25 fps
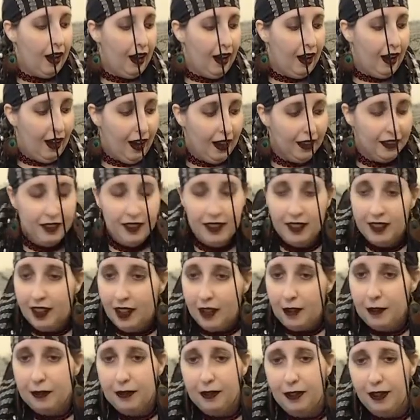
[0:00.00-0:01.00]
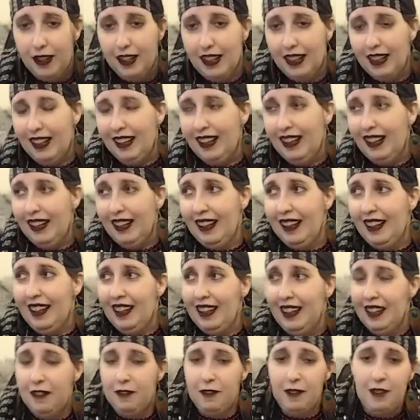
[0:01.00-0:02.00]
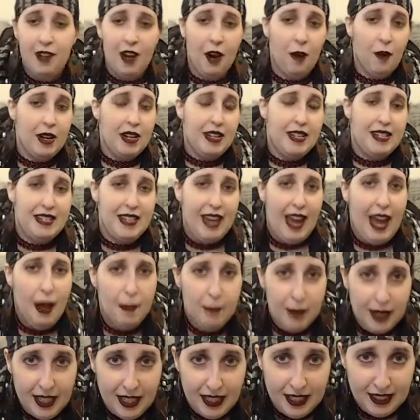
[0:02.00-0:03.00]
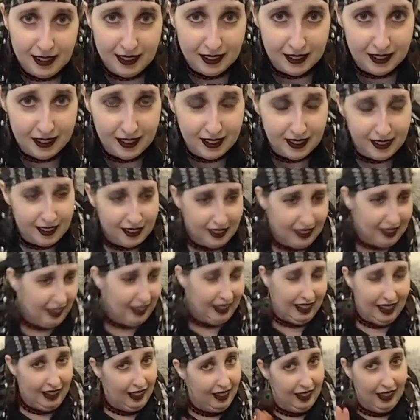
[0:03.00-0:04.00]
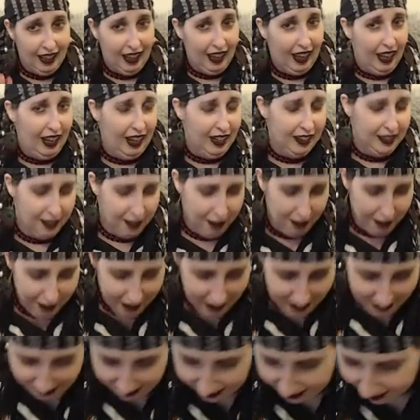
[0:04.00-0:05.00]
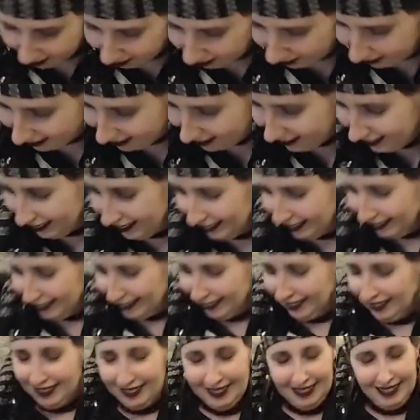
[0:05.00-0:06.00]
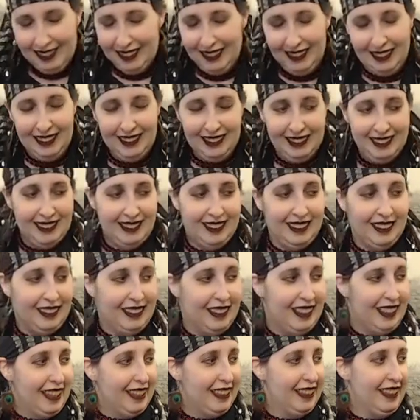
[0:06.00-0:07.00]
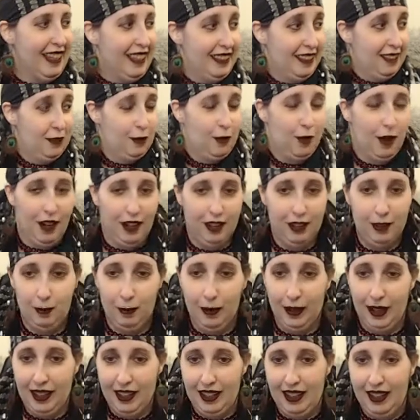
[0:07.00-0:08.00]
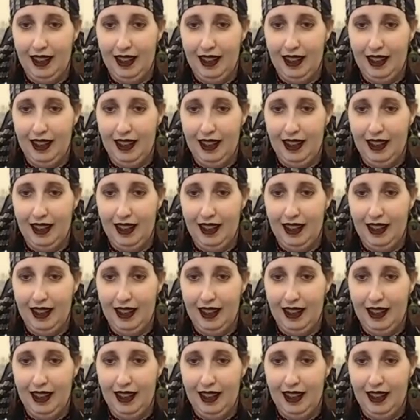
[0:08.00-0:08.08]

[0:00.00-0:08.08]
Oddly enough, if you know what dabbing is, I know it's silly that this works, but